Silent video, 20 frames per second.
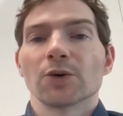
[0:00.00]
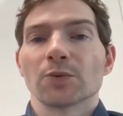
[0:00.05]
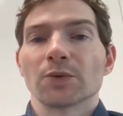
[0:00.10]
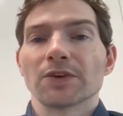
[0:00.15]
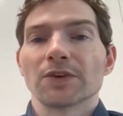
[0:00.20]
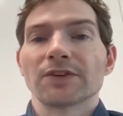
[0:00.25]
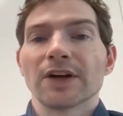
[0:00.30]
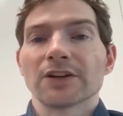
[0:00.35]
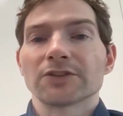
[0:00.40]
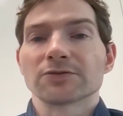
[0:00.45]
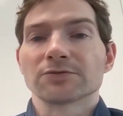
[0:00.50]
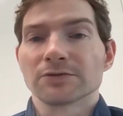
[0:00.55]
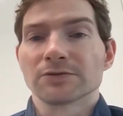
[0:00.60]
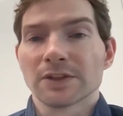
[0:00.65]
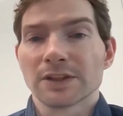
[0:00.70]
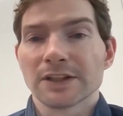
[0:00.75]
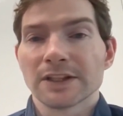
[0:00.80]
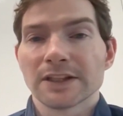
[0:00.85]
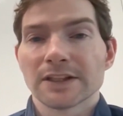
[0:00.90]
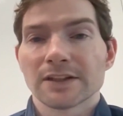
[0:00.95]
with that
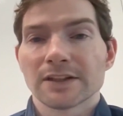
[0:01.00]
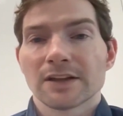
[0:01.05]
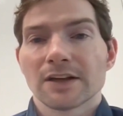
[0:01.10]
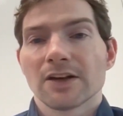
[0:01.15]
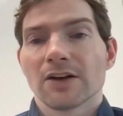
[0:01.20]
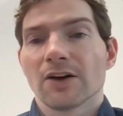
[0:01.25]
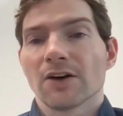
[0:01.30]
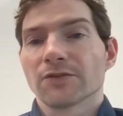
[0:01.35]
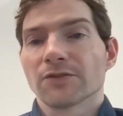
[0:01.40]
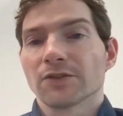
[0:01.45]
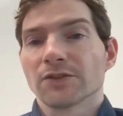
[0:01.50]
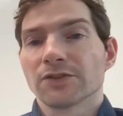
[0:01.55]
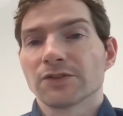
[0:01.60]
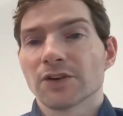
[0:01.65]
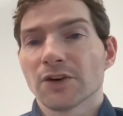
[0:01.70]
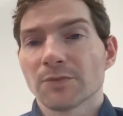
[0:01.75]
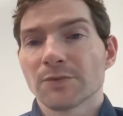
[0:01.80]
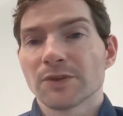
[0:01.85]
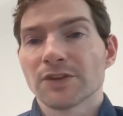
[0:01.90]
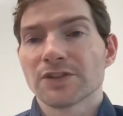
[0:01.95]
relic of the
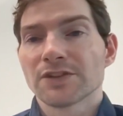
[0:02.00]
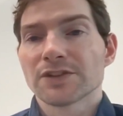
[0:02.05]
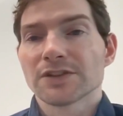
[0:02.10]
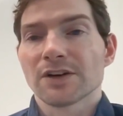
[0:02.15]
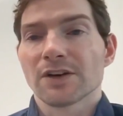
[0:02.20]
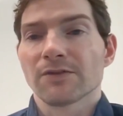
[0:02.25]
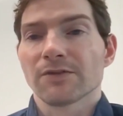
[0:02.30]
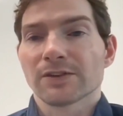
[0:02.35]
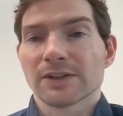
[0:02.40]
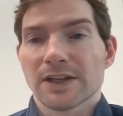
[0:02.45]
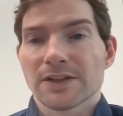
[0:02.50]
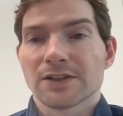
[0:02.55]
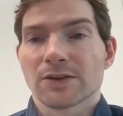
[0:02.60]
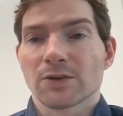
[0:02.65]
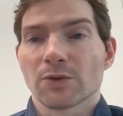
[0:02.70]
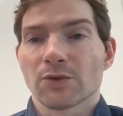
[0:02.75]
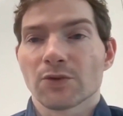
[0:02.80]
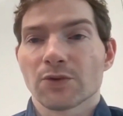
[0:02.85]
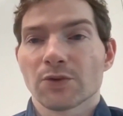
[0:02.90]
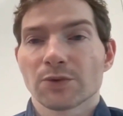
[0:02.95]
torments of
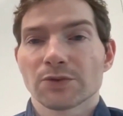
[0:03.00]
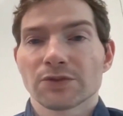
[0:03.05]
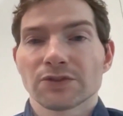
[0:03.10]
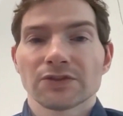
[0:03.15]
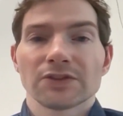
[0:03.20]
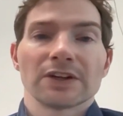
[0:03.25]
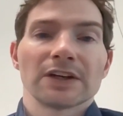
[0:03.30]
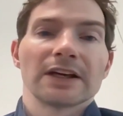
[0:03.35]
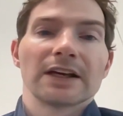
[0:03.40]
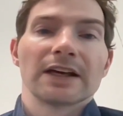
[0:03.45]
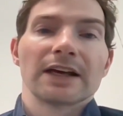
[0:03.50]
classical thought,